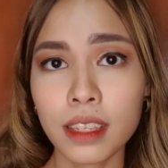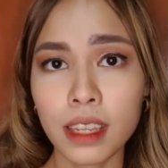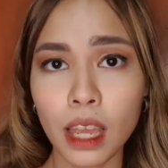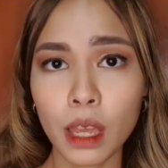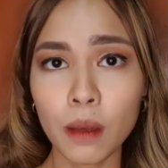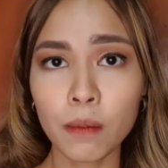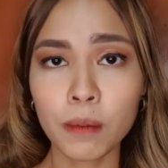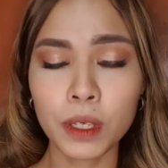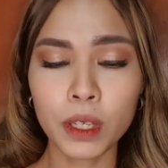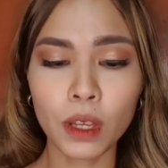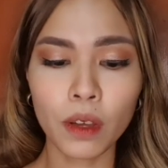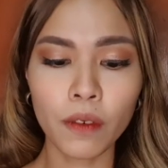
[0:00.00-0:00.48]

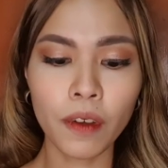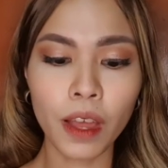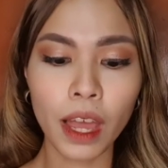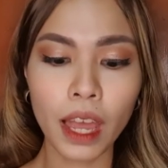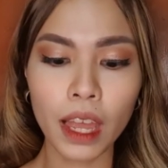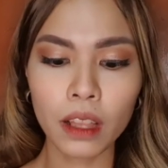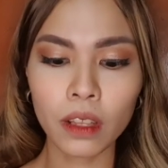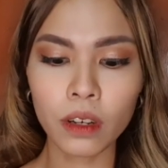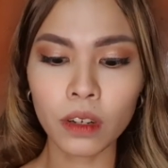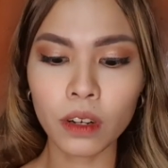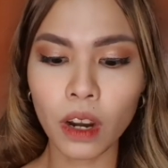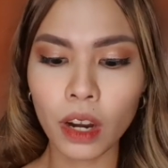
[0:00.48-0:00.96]
types of
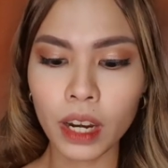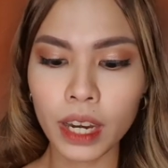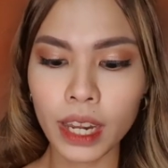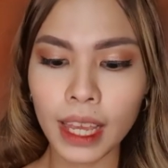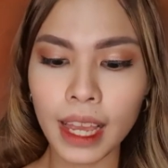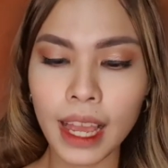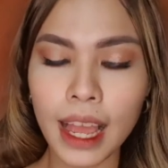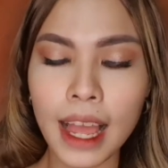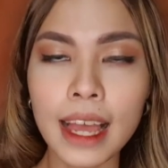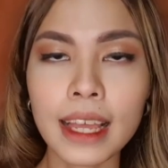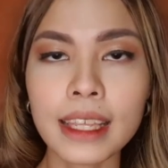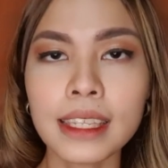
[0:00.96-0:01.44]

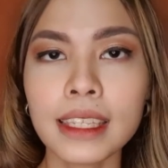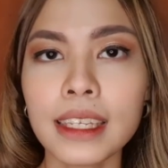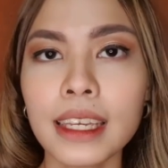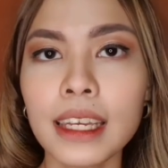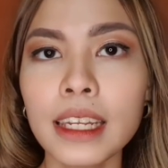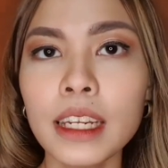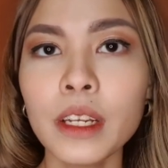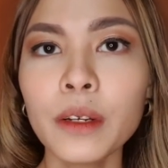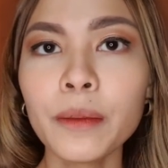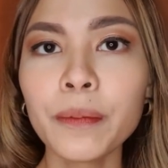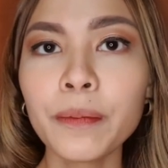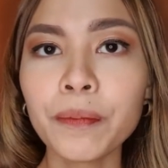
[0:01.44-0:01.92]
hyaluronic
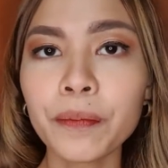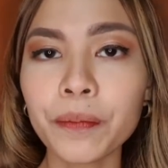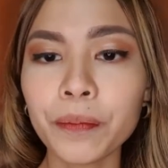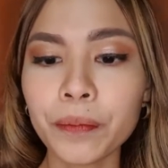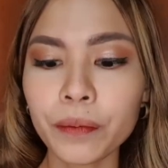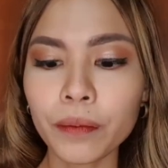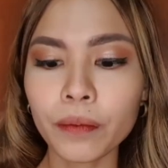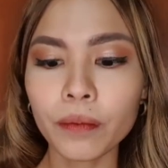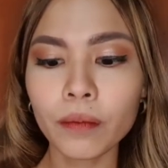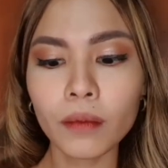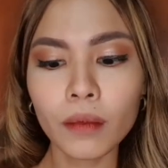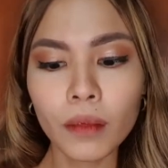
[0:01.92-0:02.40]
acid.
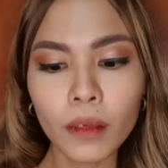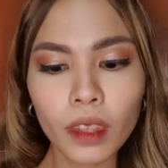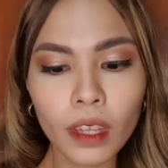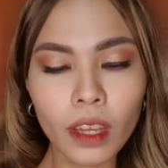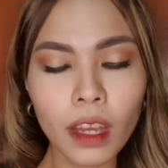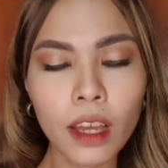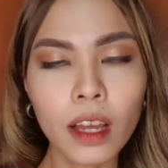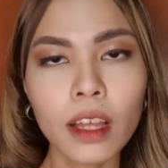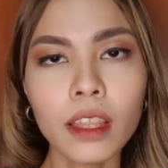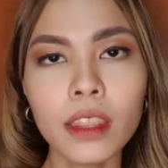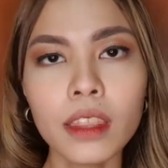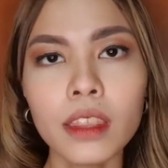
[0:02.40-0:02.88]

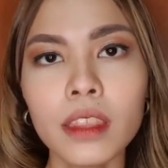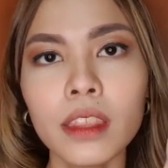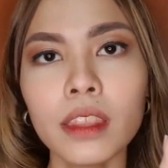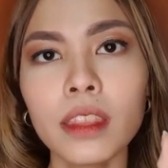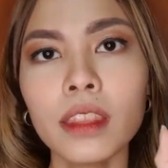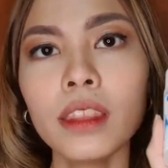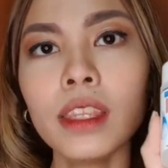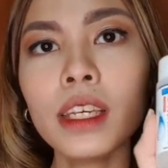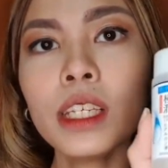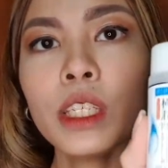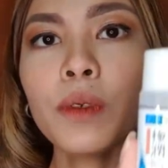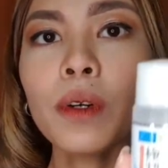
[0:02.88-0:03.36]

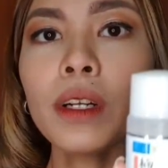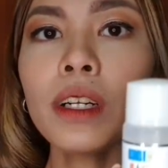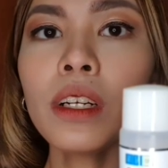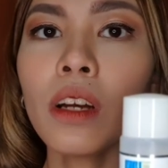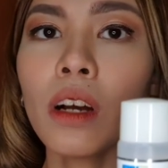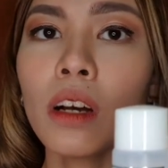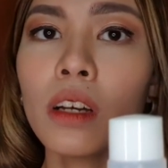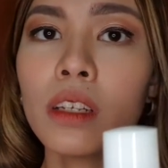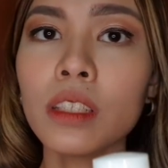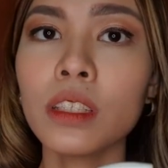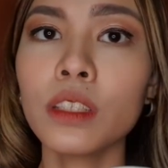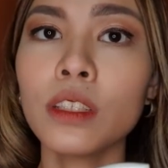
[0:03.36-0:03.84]
This one
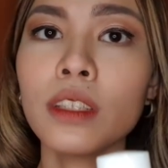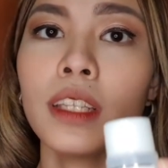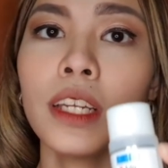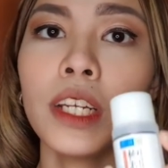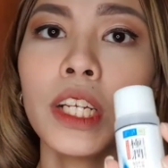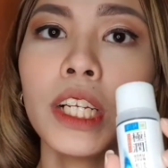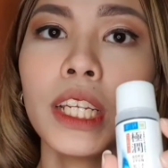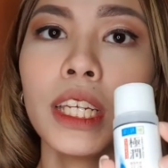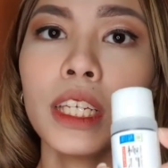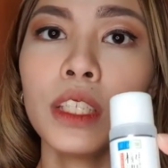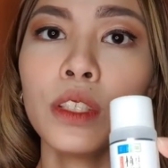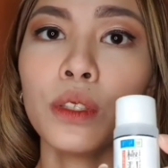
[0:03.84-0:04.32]
cost
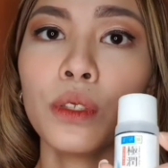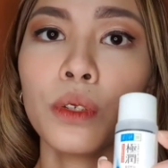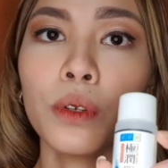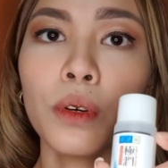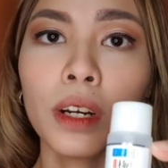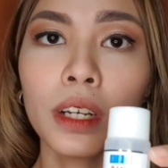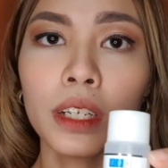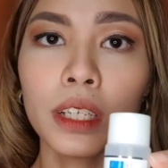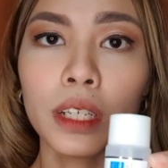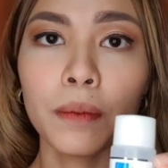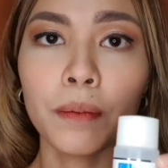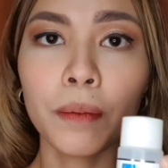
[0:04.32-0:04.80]
nearly
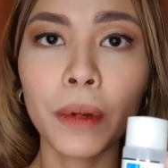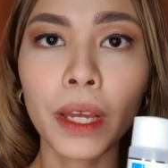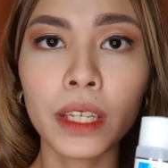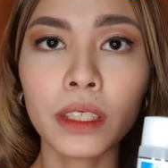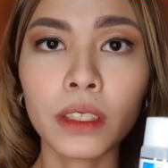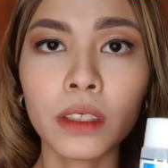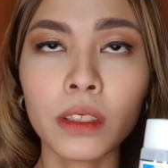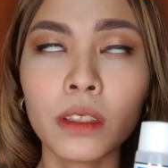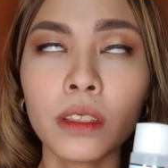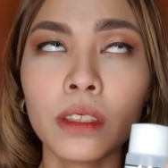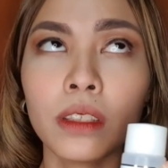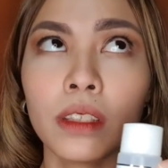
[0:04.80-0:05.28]
200
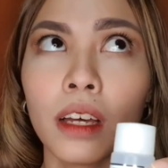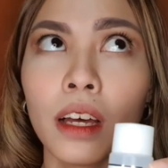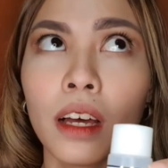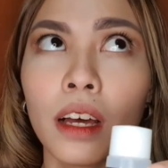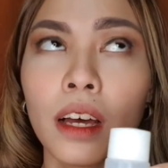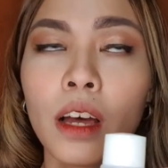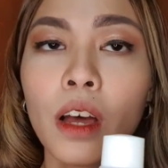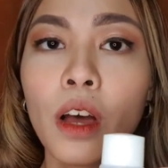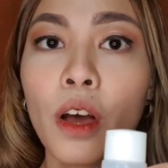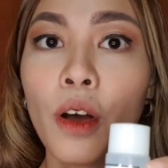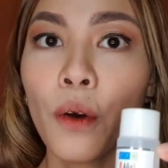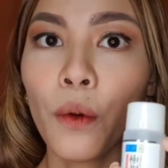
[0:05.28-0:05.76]
pesos
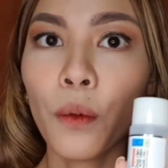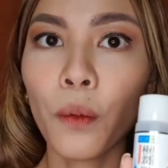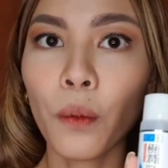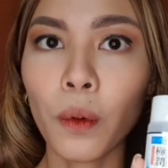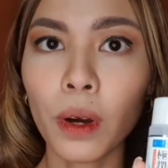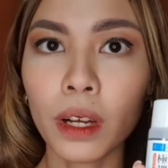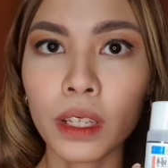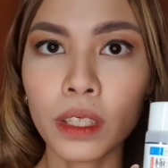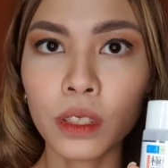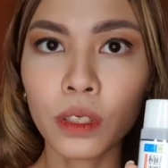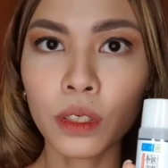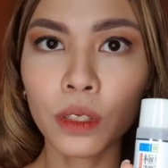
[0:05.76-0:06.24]
sa
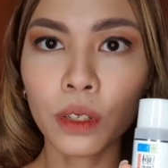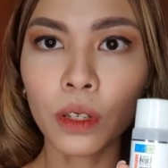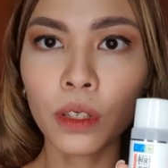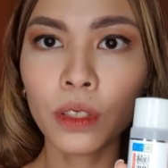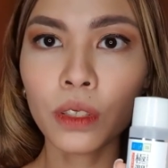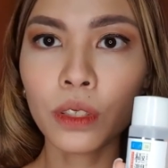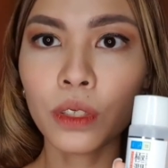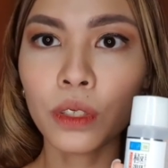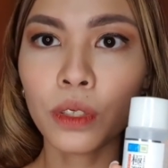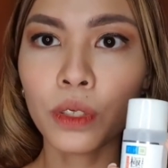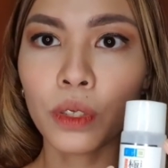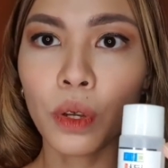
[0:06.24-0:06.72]

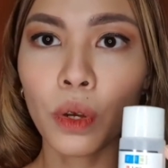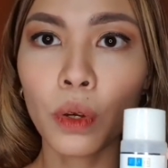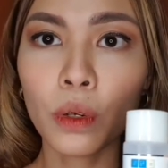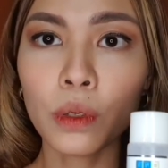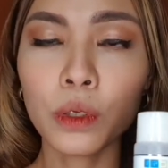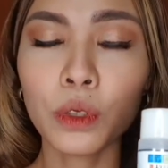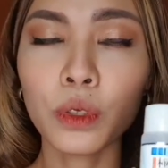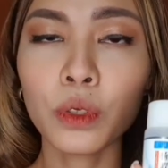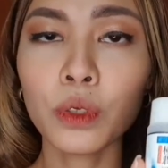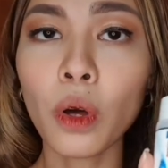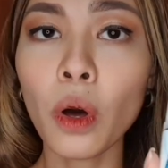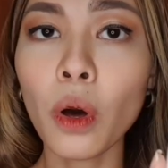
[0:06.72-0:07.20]
Watson. So,
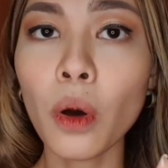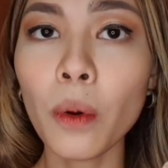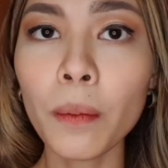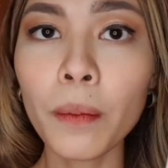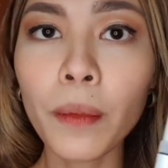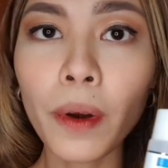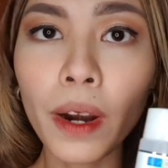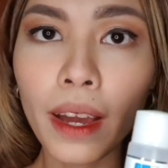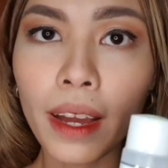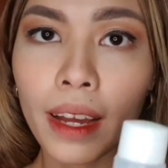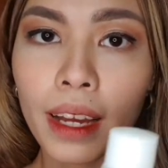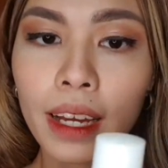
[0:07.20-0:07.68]

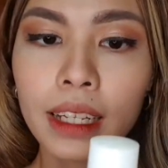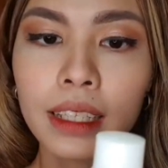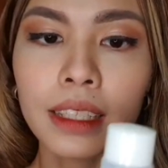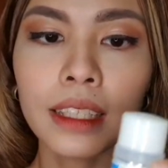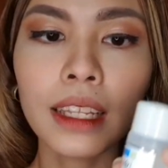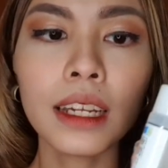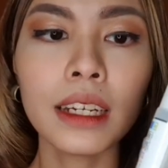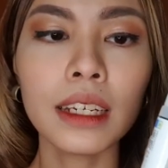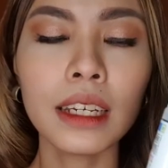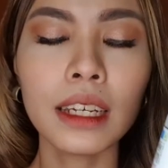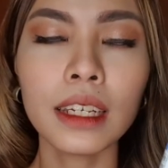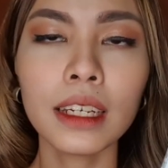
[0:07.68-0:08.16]
sobrang
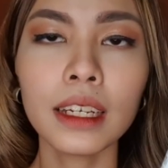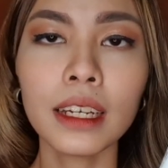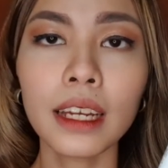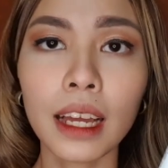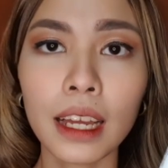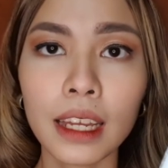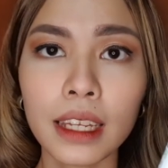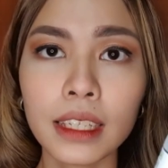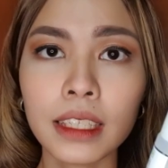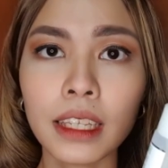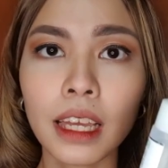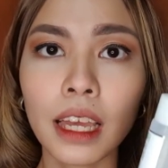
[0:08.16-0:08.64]
ganda niya,
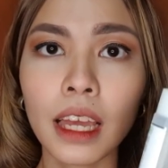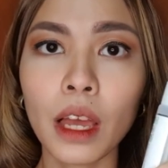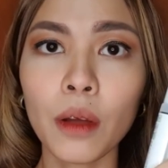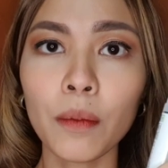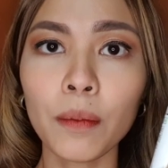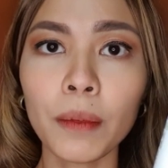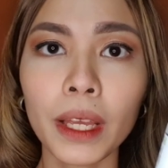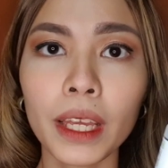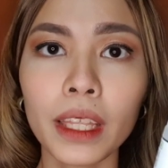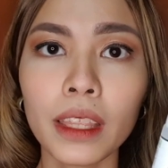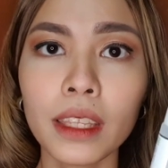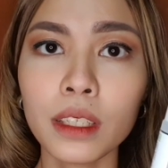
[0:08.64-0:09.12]
guys. I
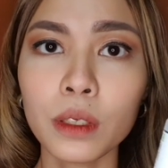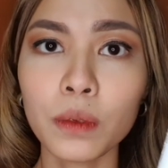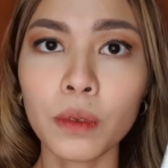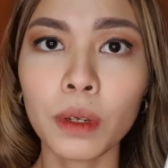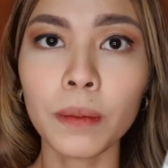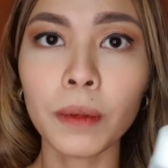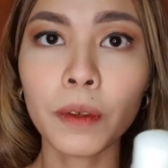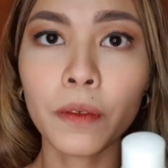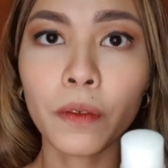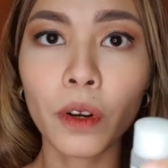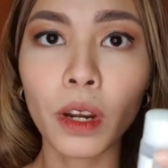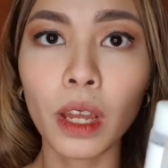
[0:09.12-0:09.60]
apply this
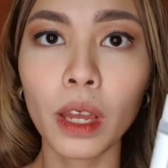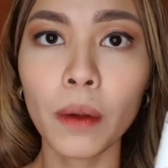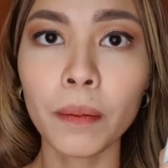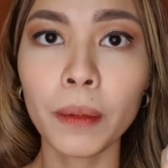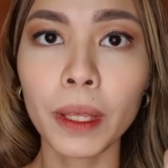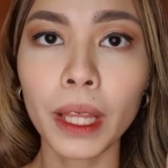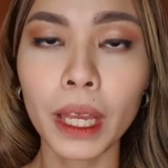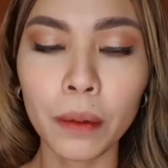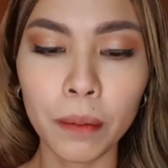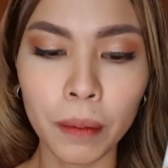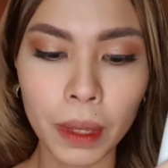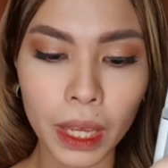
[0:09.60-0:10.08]
one before I
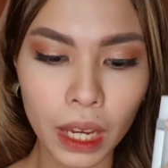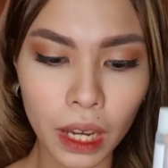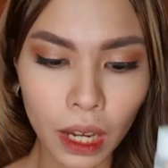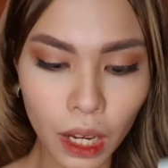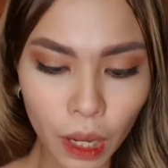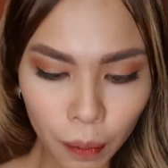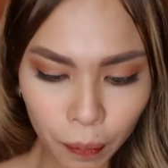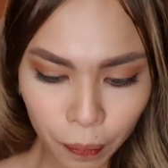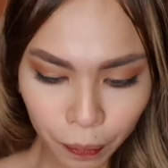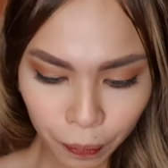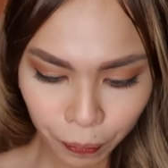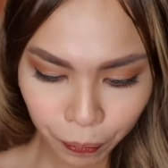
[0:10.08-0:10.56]
apply
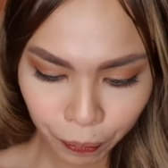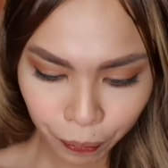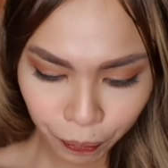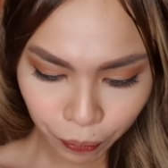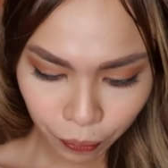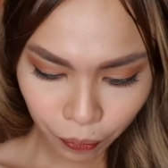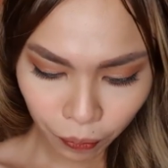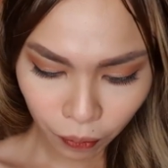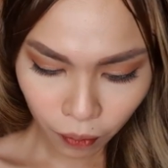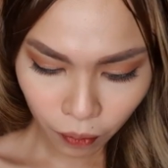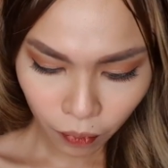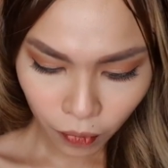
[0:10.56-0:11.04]
makeup.
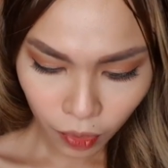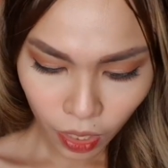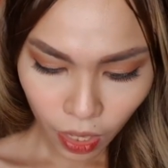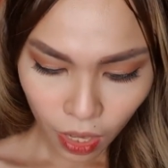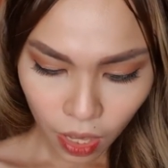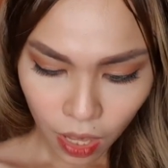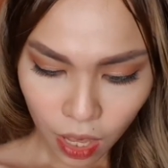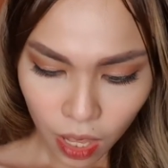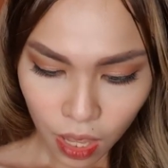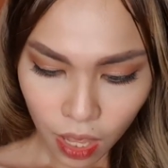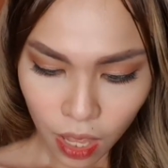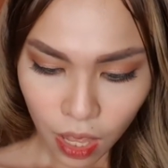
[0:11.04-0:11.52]

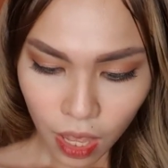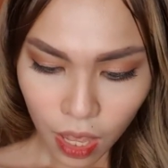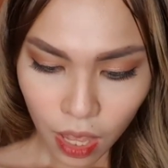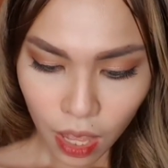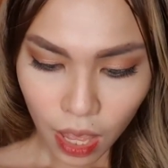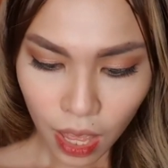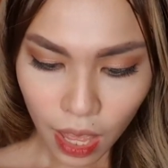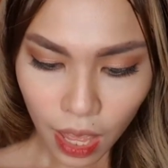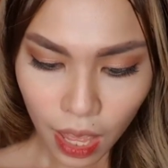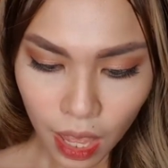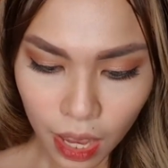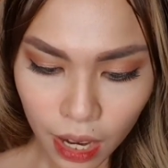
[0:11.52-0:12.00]

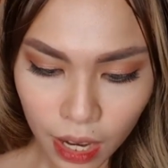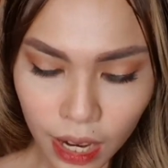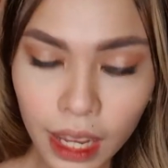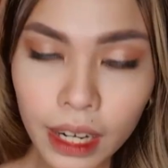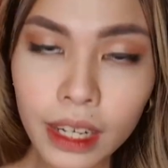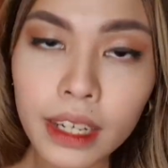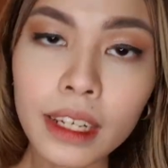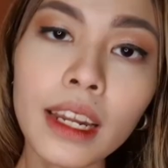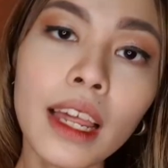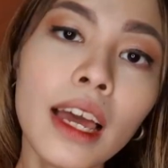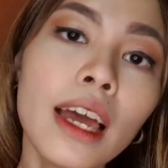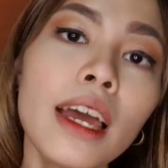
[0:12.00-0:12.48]
And
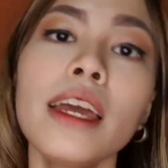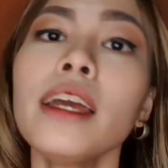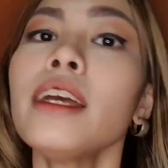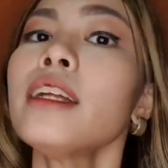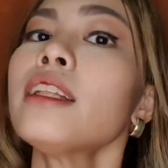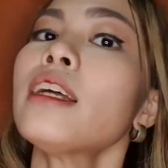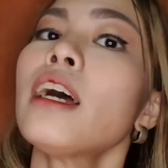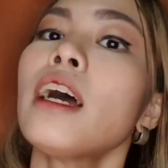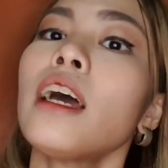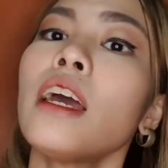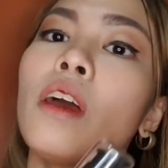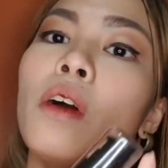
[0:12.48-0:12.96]
at
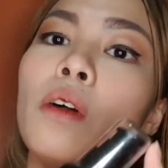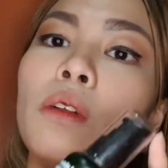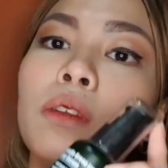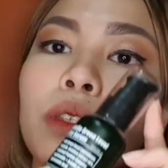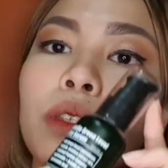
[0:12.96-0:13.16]
night, I